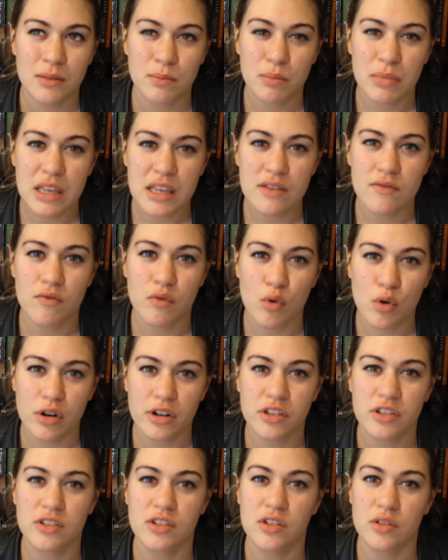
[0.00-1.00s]
be
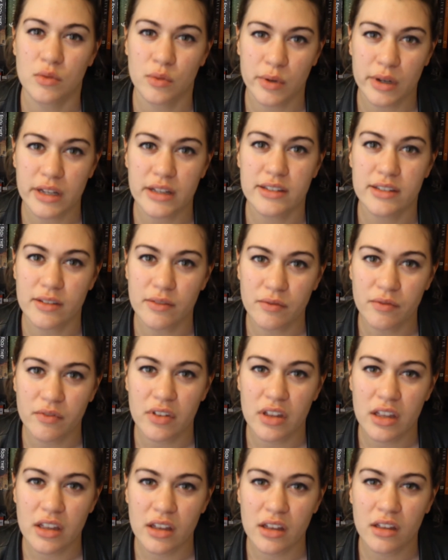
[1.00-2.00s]
forced to read
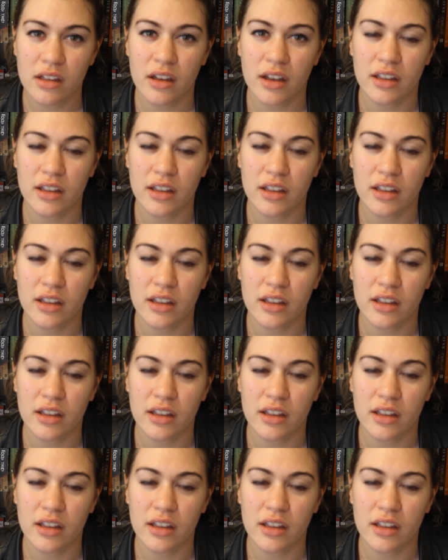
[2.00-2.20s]
something.